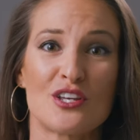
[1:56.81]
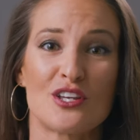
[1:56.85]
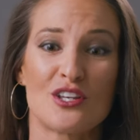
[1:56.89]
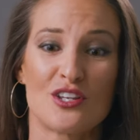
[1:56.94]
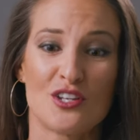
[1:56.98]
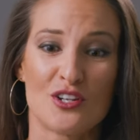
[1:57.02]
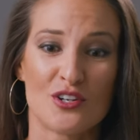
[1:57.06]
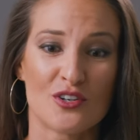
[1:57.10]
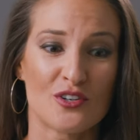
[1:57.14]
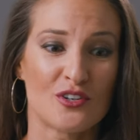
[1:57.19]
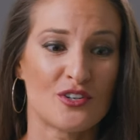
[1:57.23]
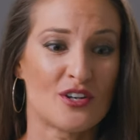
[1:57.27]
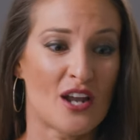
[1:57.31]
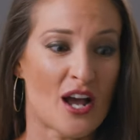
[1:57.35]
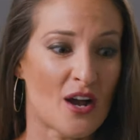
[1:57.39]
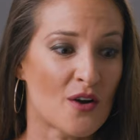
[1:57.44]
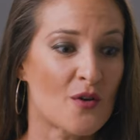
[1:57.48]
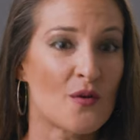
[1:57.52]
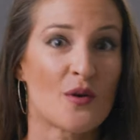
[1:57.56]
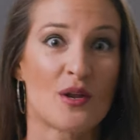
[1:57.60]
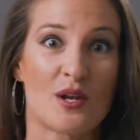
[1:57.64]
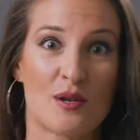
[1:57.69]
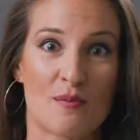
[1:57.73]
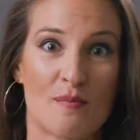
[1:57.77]
you're
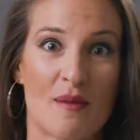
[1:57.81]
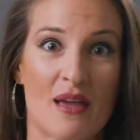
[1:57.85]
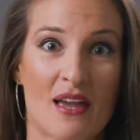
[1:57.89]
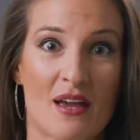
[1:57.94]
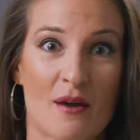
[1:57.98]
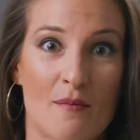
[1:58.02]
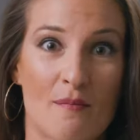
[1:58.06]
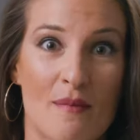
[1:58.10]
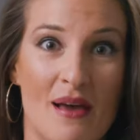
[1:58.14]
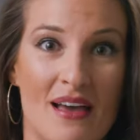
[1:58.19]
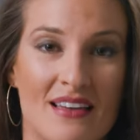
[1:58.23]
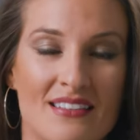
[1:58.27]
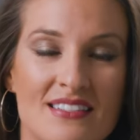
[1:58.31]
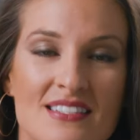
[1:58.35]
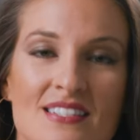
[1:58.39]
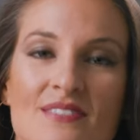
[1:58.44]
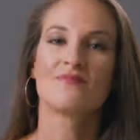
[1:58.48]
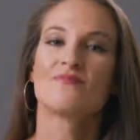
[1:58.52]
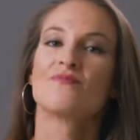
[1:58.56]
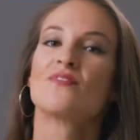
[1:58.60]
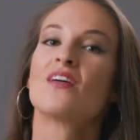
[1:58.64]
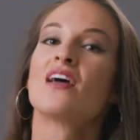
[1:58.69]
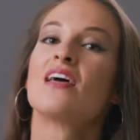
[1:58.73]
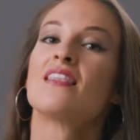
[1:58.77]
not going to make a mess.